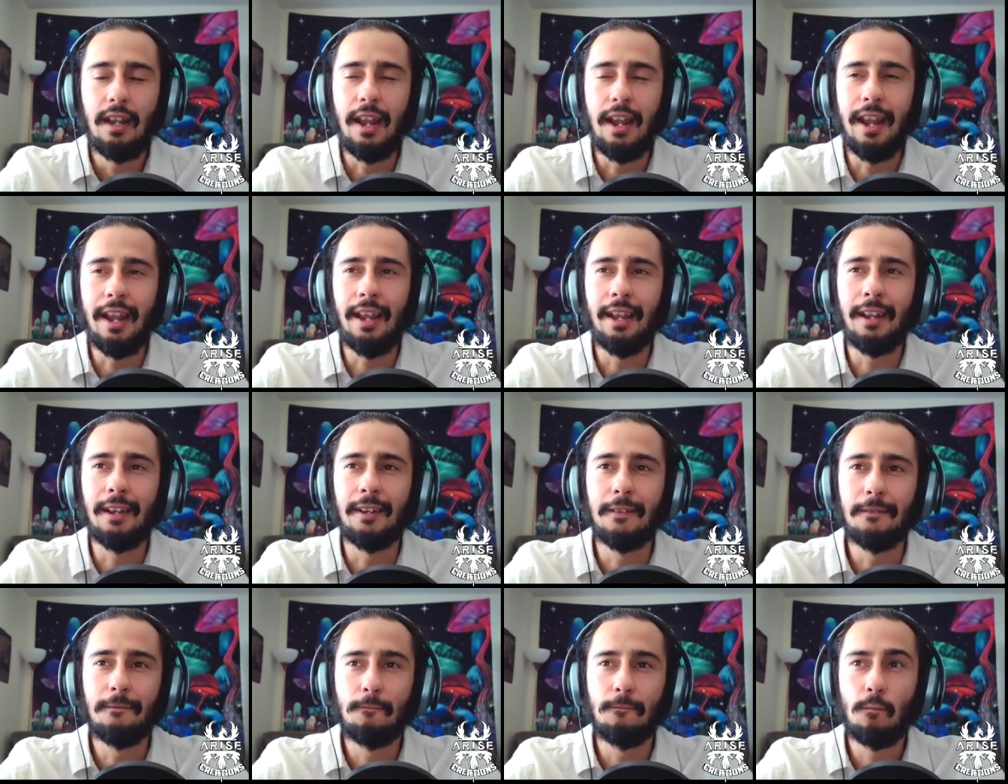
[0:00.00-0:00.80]

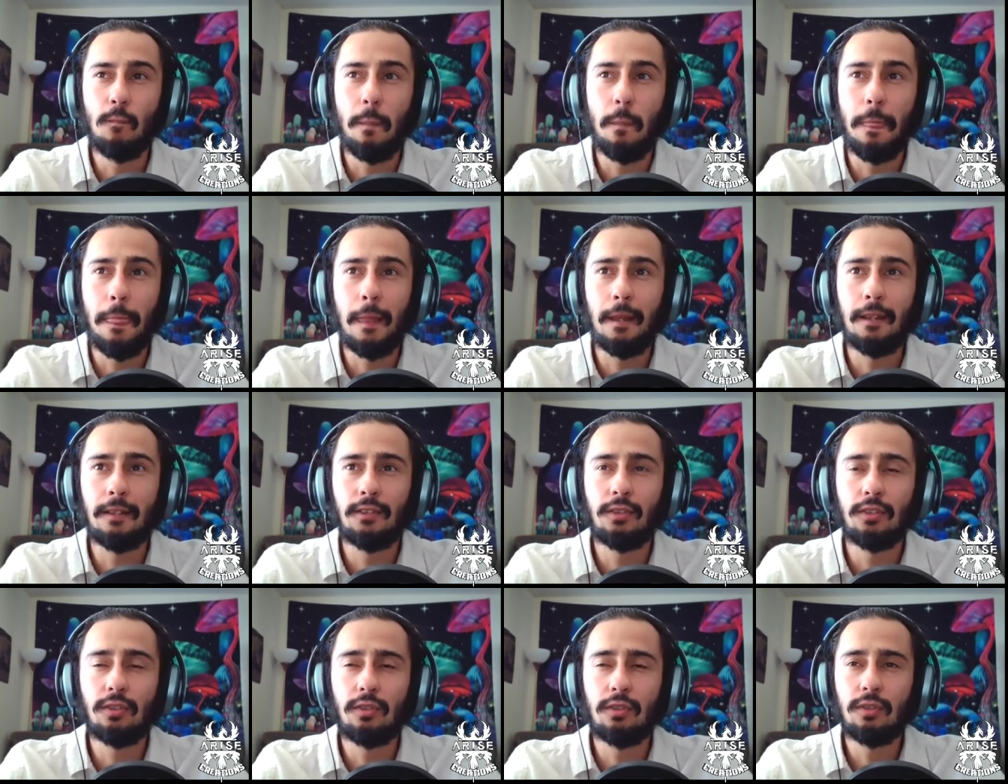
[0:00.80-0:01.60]
And
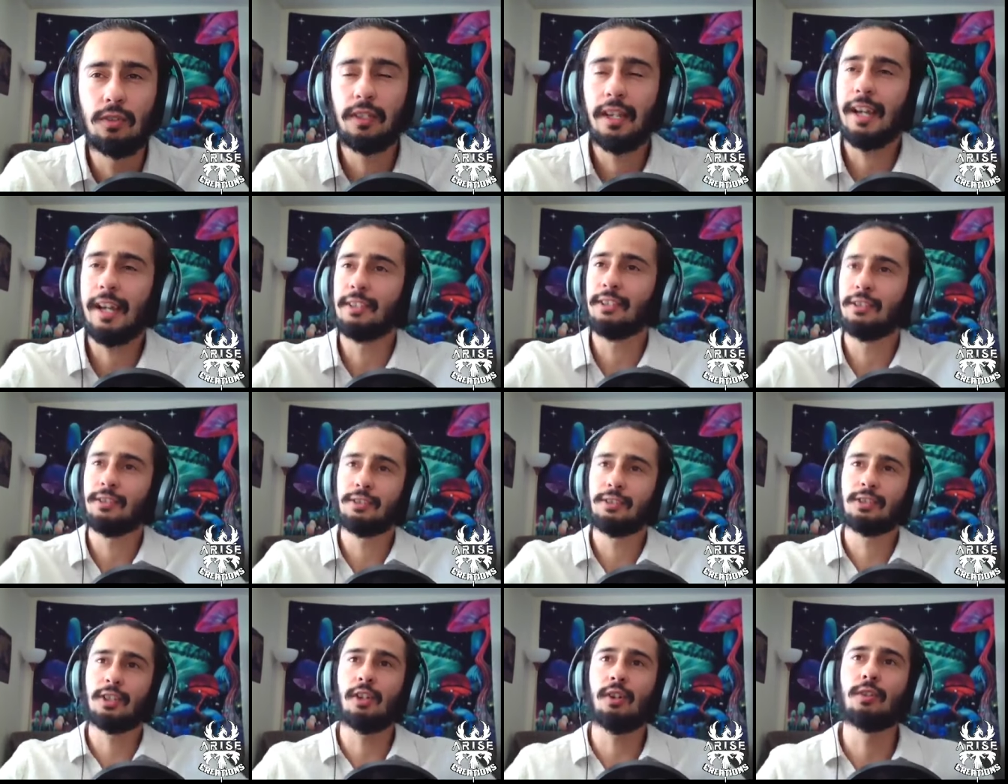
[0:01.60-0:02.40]
yeah
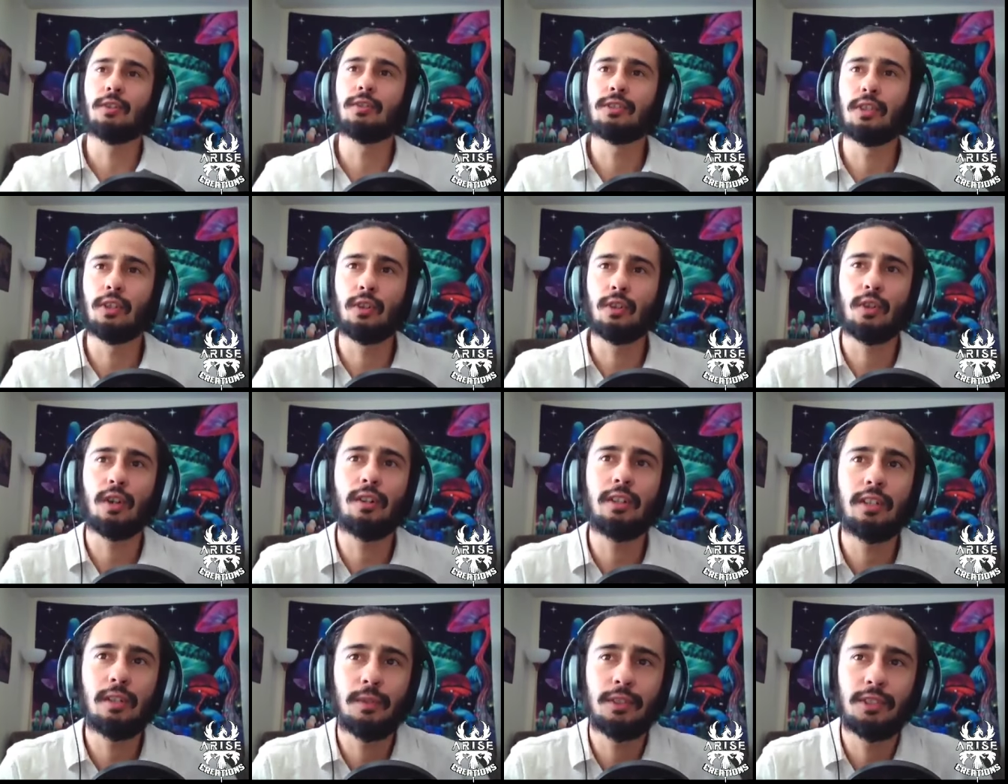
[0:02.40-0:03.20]
dude so so
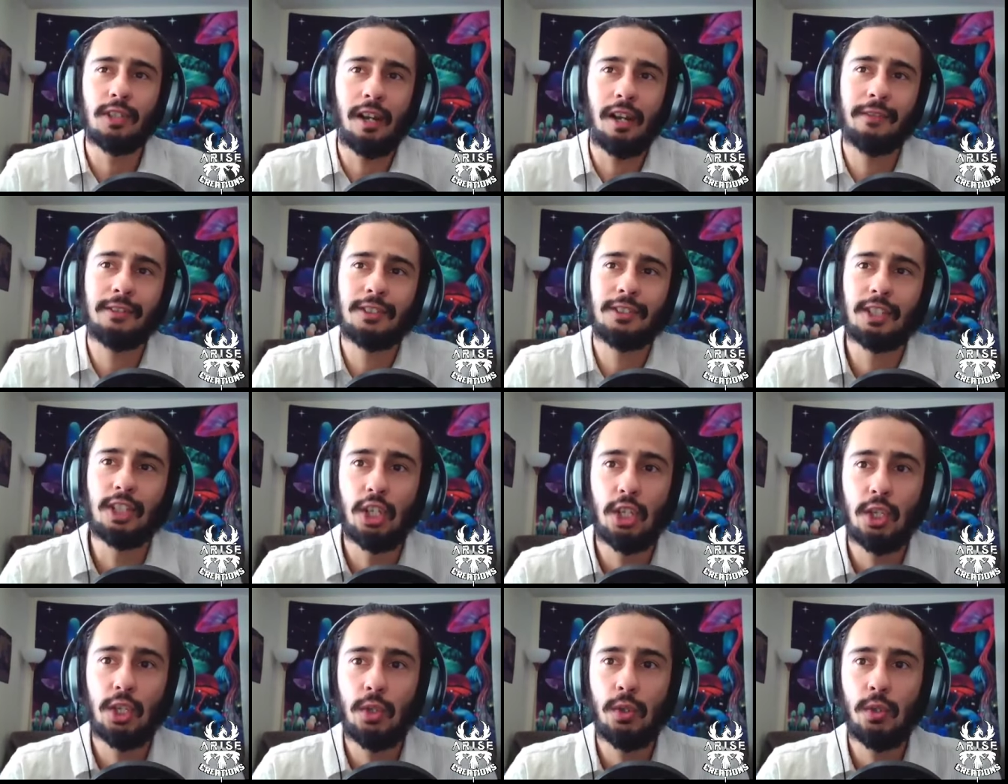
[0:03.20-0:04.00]
crowley was obviously
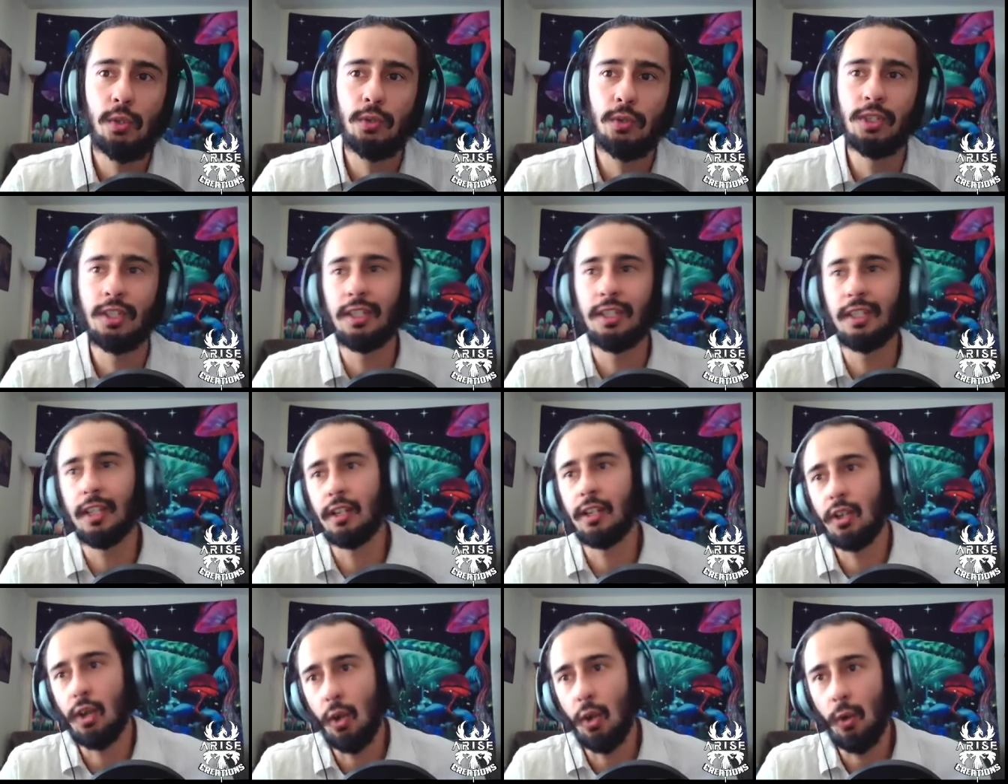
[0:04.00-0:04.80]
huge in the
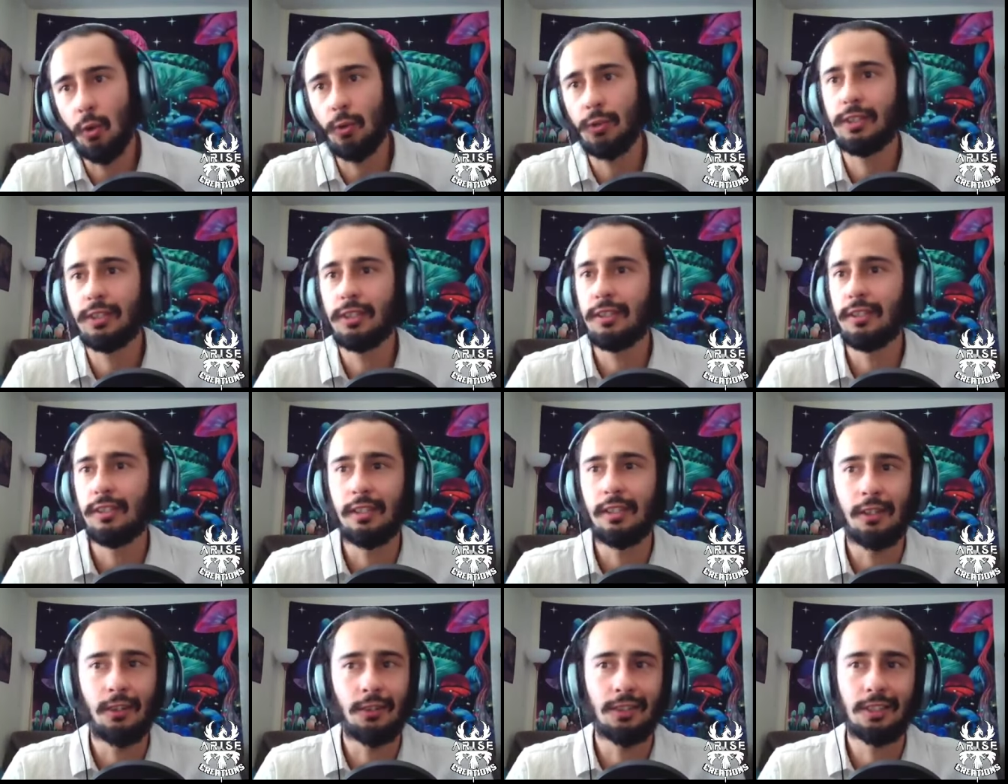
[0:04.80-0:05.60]
occult
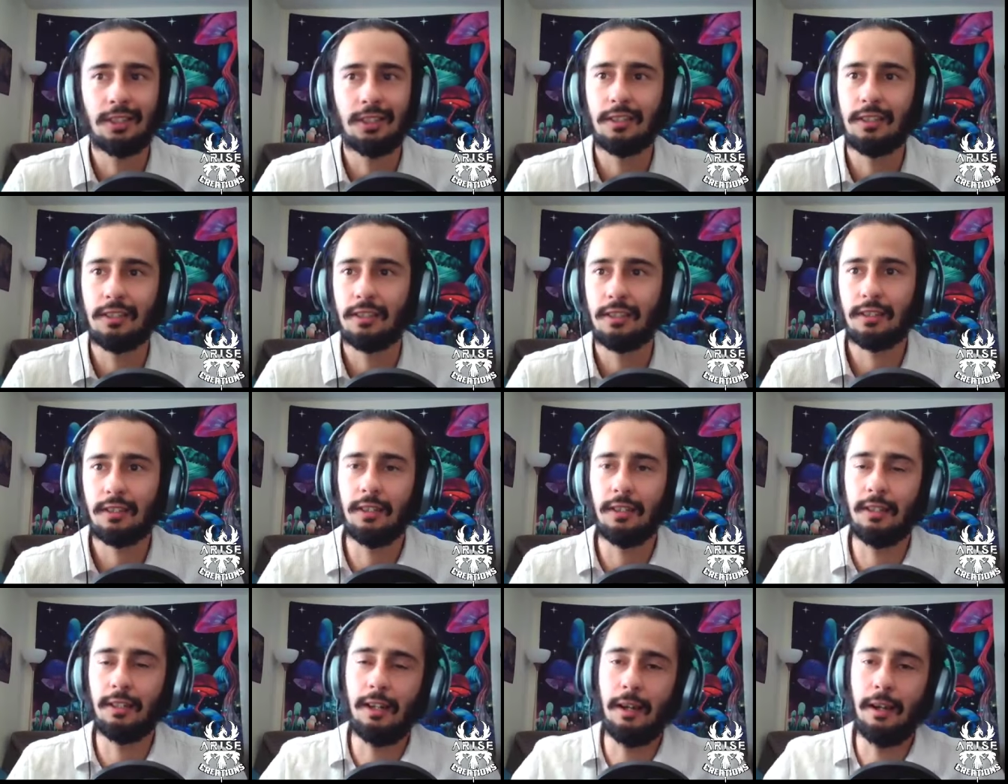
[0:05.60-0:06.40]
you know just just
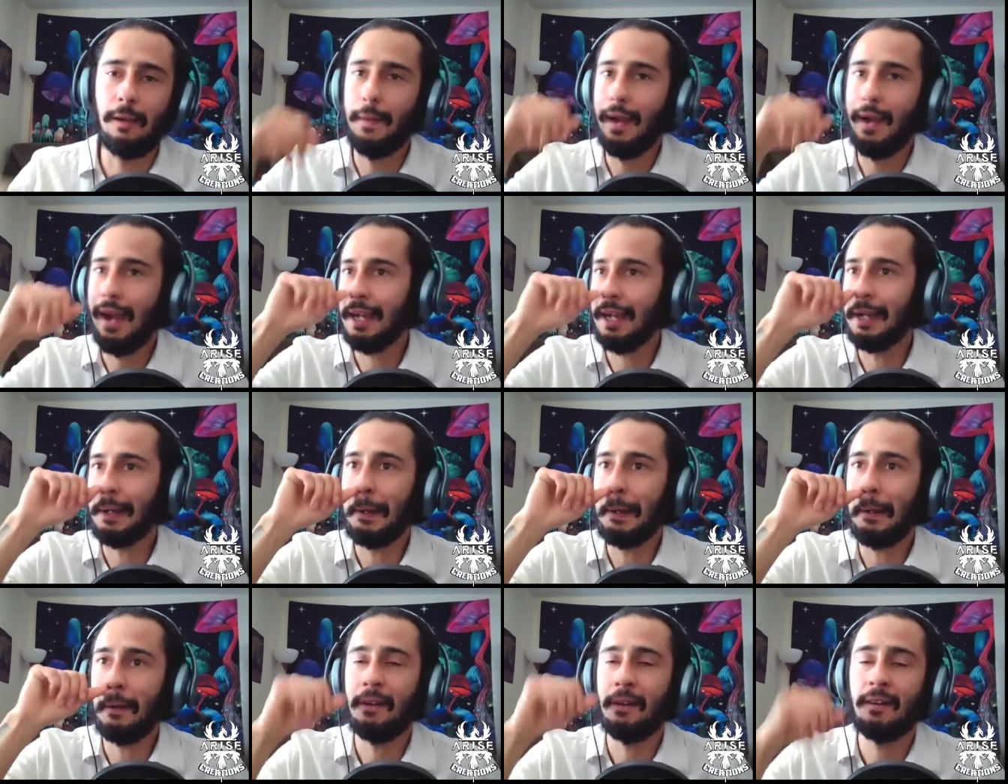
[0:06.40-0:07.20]
a, a
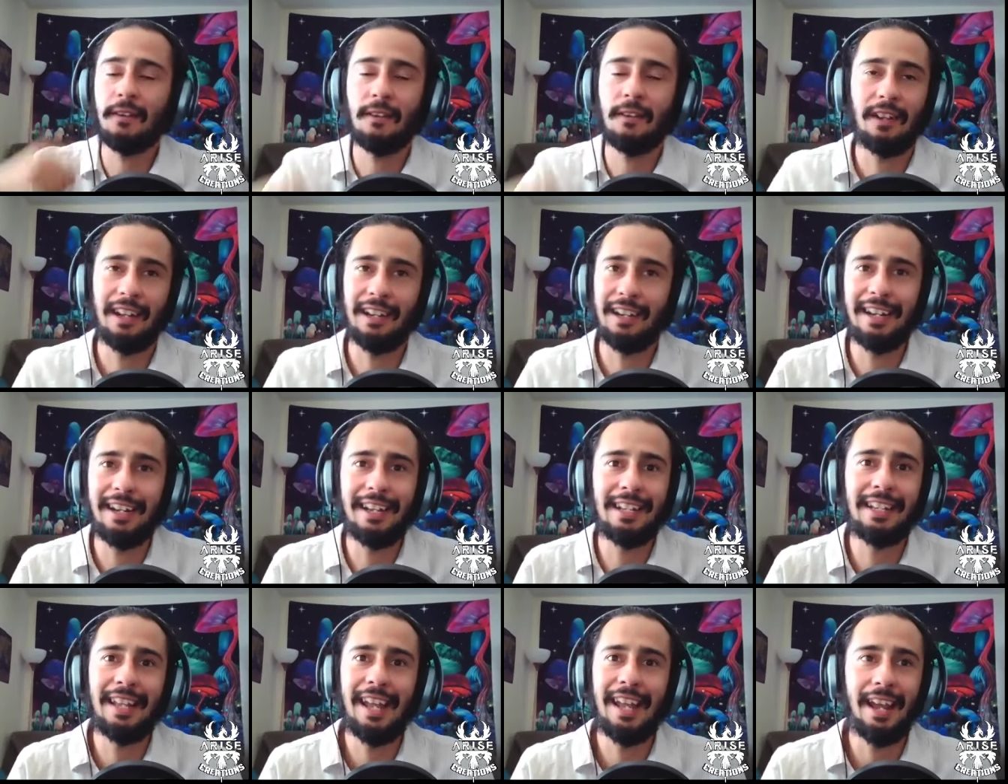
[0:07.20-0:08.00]
pioneer in,
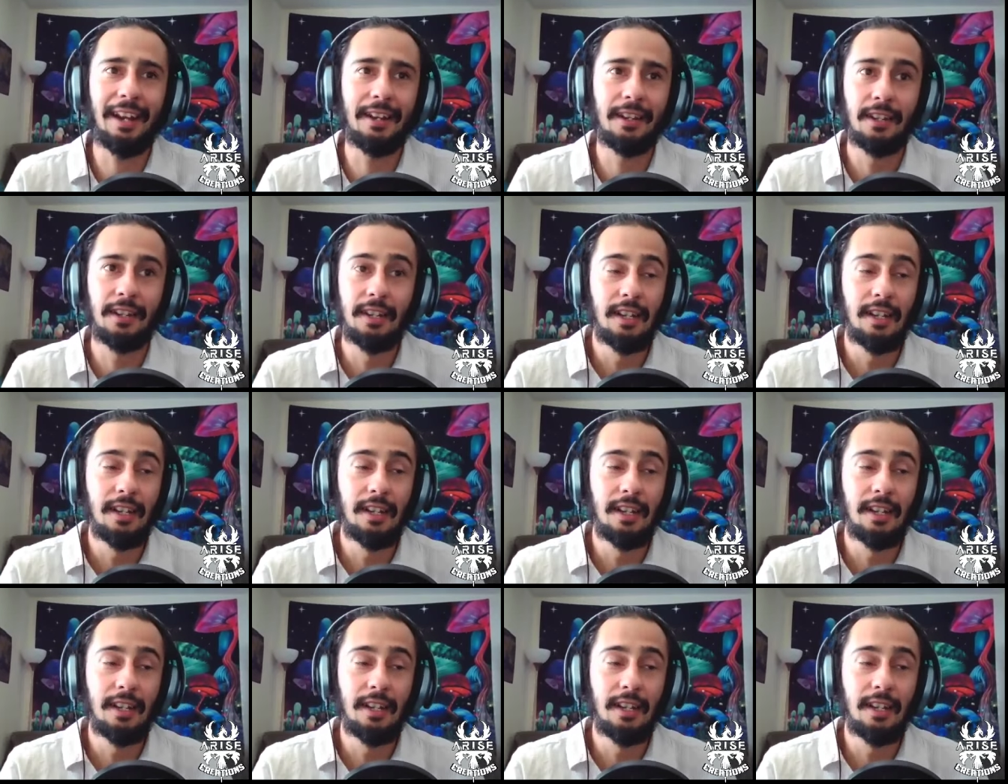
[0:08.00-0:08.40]
in, that